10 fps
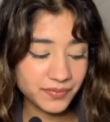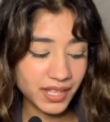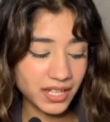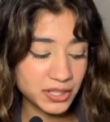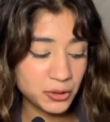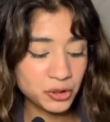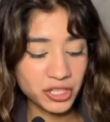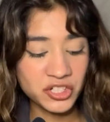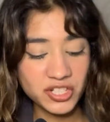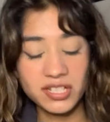
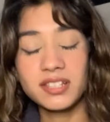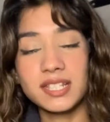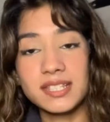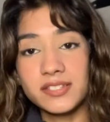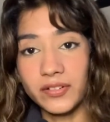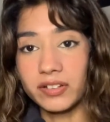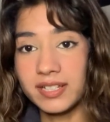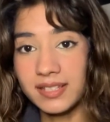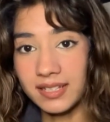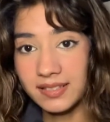Nutrition, this is very
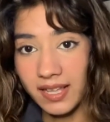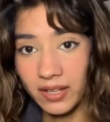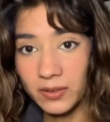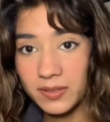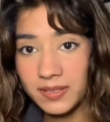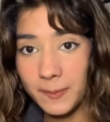6th house.